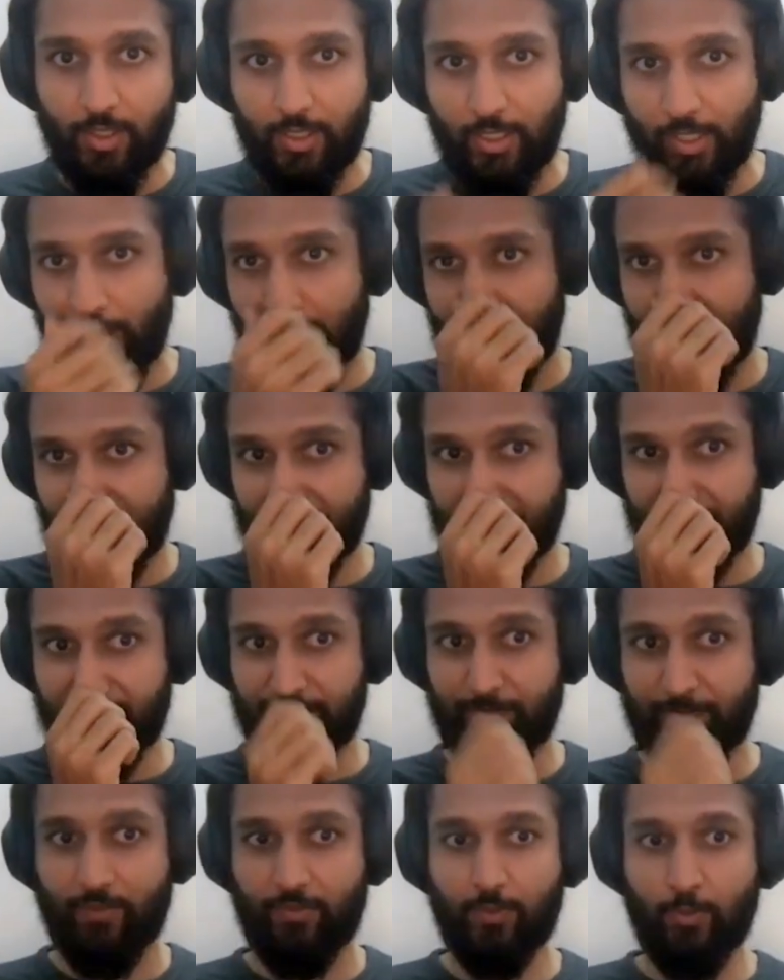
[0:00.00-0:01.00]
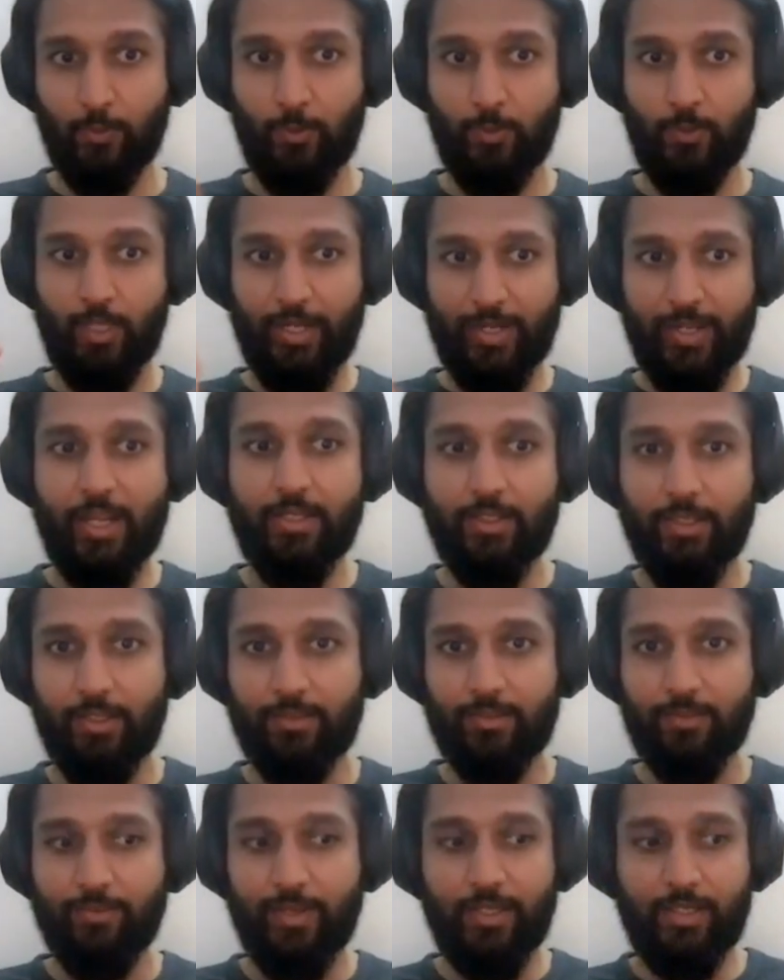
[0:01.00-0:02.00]
Um, so again,
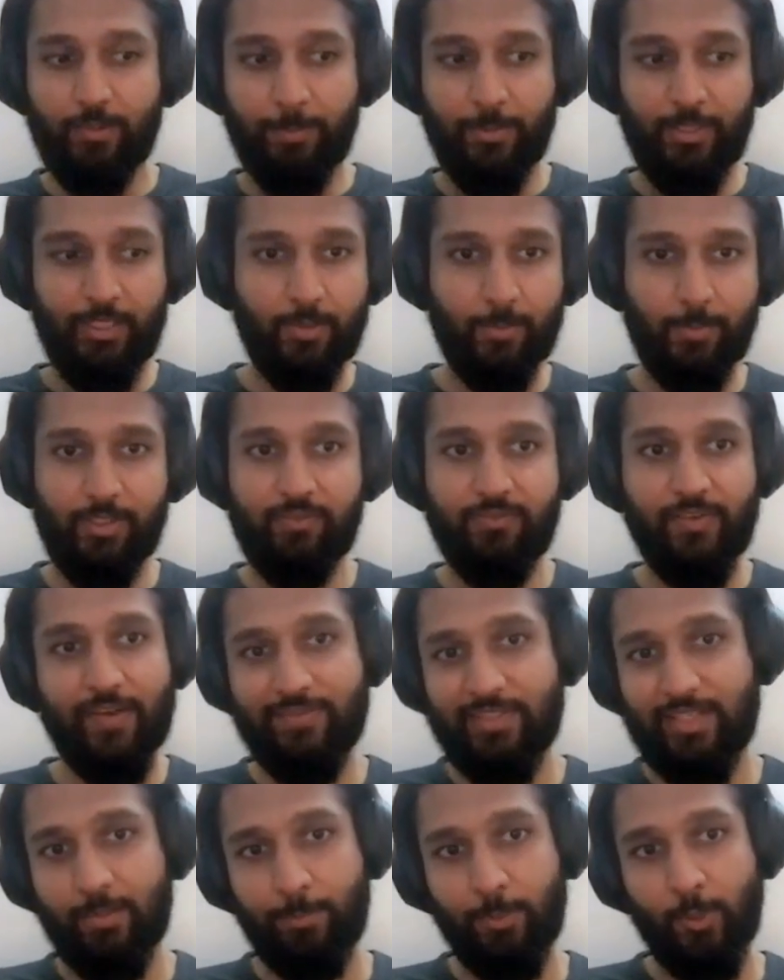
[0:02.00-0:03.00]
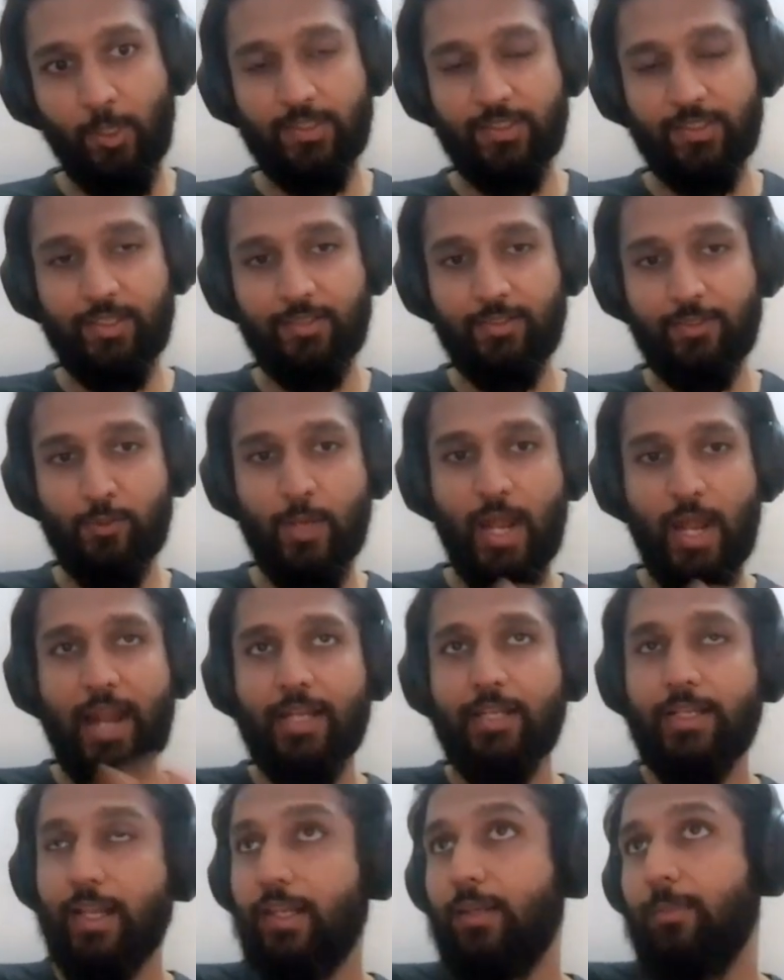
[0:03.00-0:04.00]
it's a very repeatable five-step process. You add
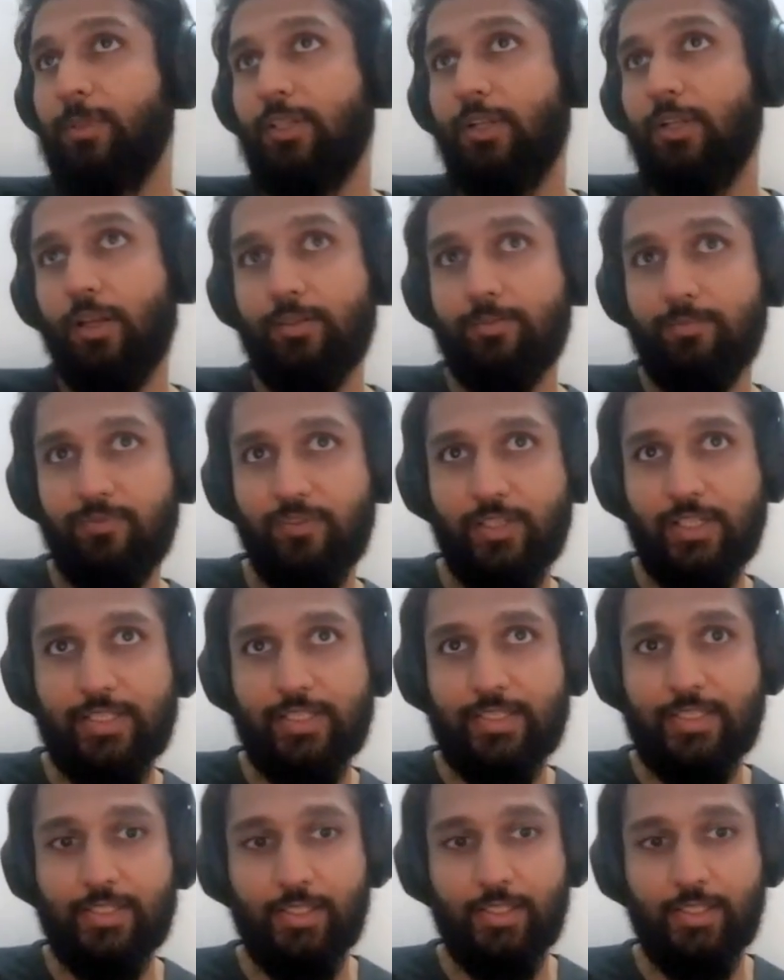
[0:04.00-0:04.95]
a nullable column first.